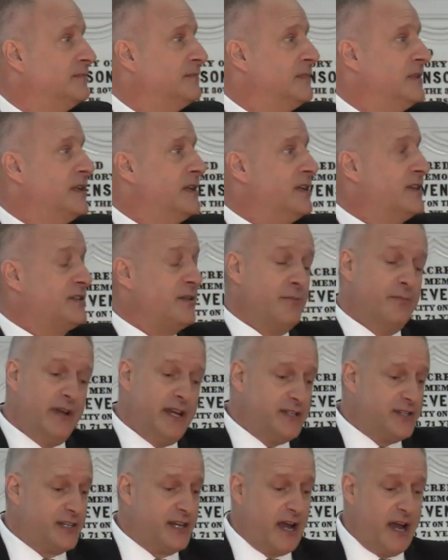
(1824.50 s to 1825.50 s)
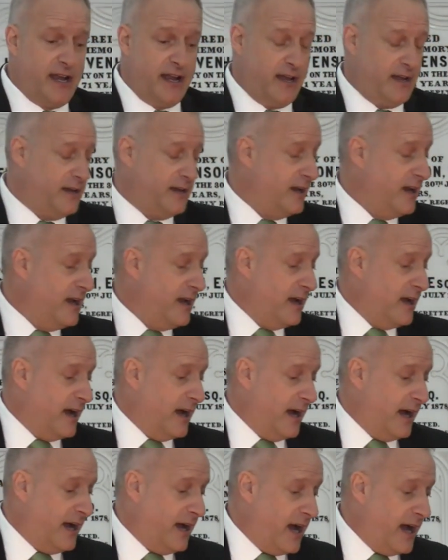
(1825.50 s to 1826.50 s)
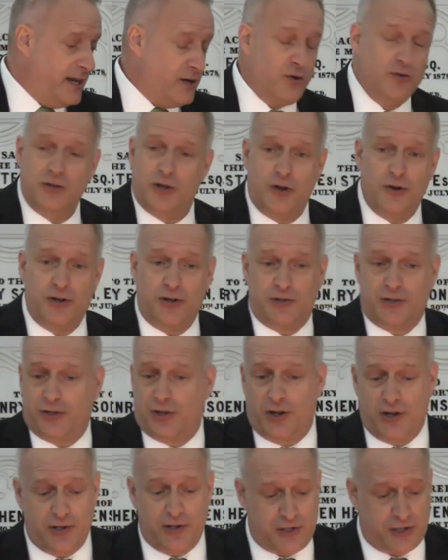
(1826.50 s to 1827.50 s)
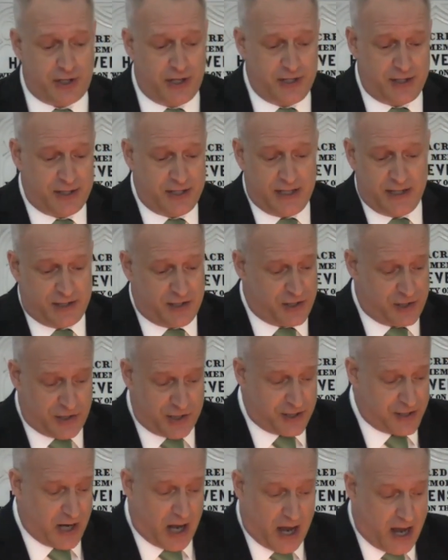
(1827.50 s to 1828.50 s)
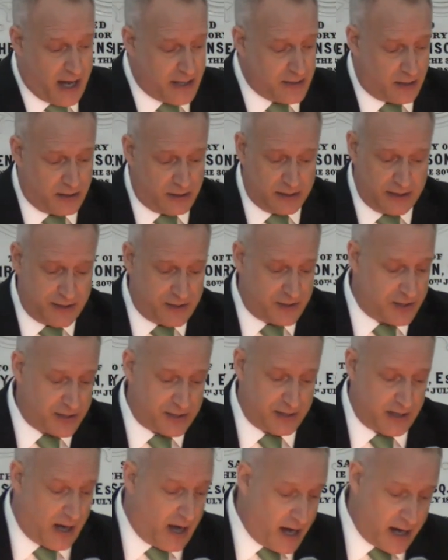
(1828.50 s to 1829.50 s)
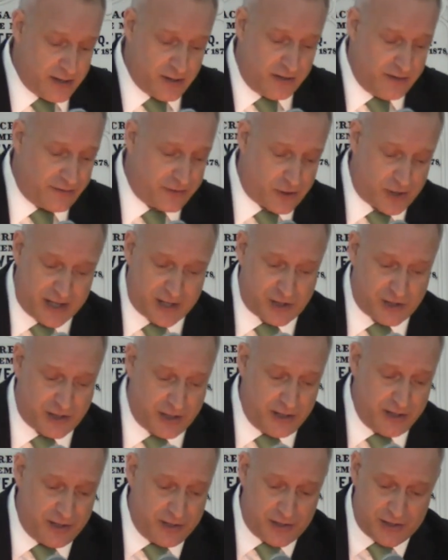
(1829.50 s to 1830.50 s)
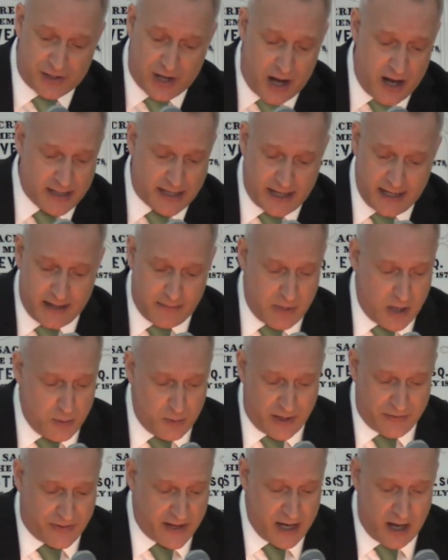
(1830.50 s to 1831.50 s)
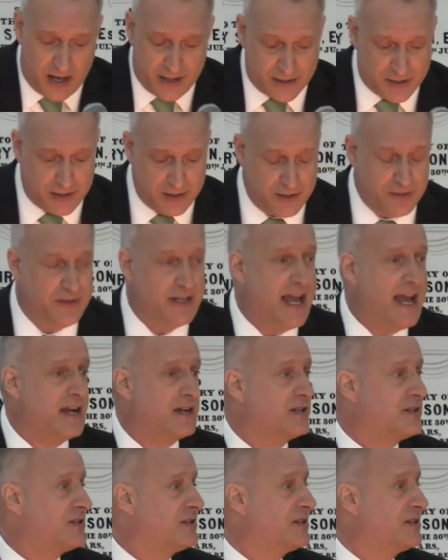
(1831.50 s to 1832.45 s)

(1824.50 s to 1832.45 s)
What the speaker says: Some may say, I don't go to church because it's just a huddle. It's just a huddle of Christians talking about what they ought to do next.